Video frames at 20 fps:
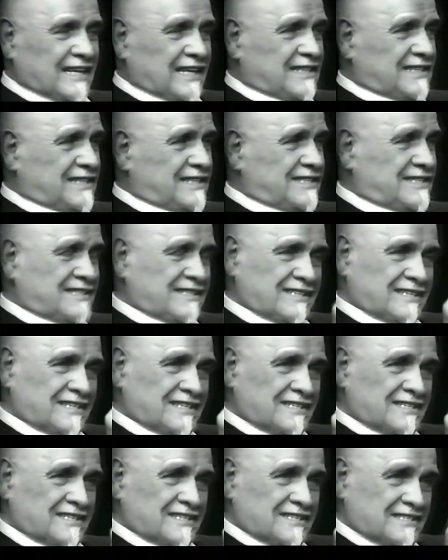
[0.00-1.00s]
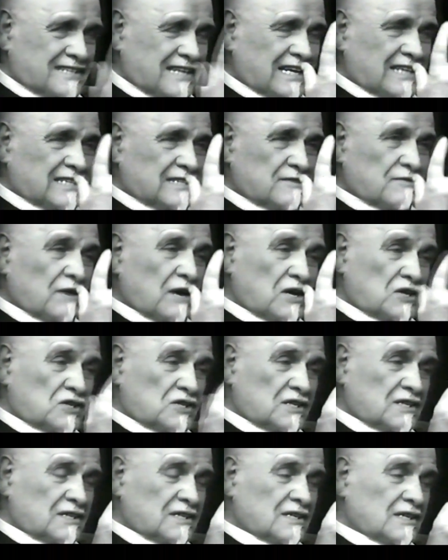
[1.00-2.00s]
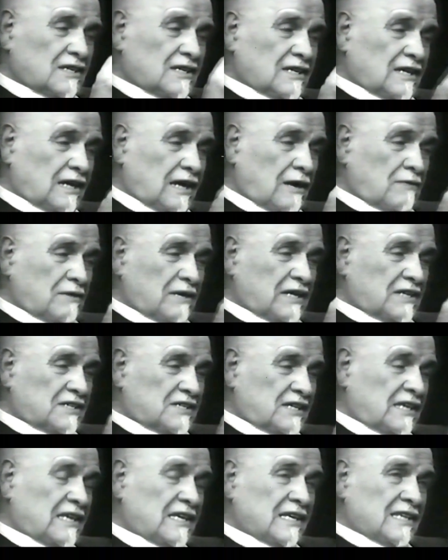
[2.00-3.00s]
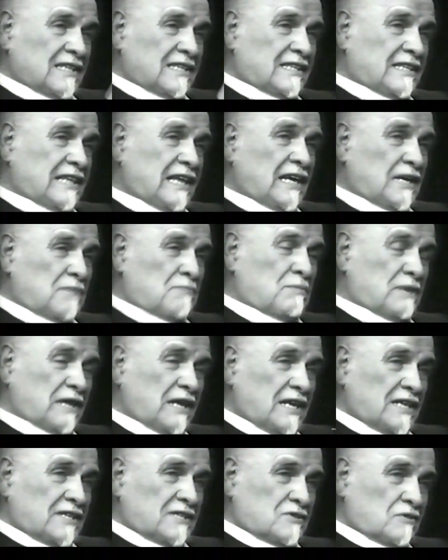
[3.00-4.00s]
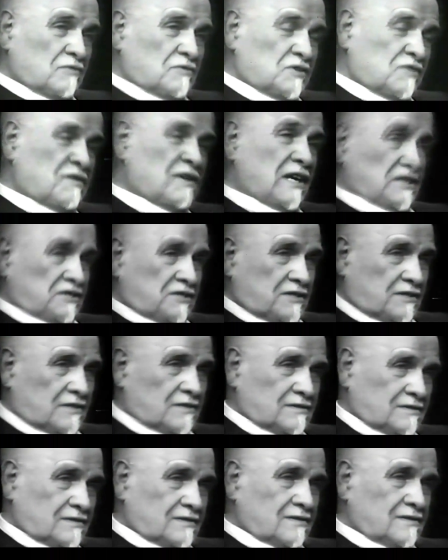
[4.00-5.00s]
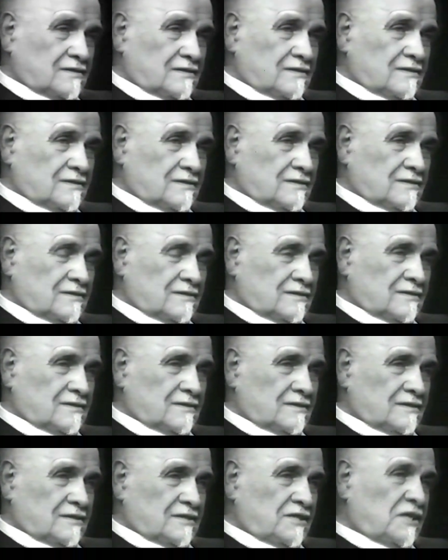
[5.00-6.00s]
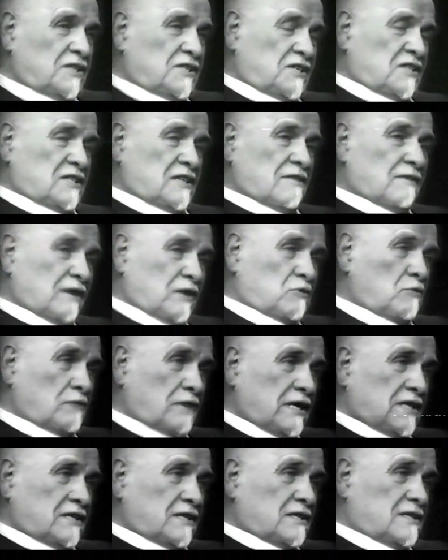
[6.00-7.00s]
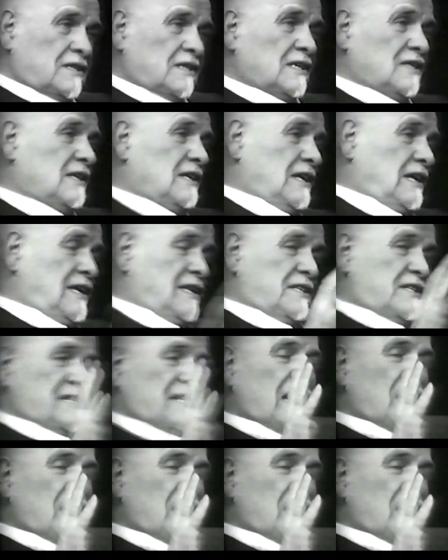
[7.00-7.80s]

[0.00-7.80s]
And this second function, how we can say, take place of the first. This is evacuated, and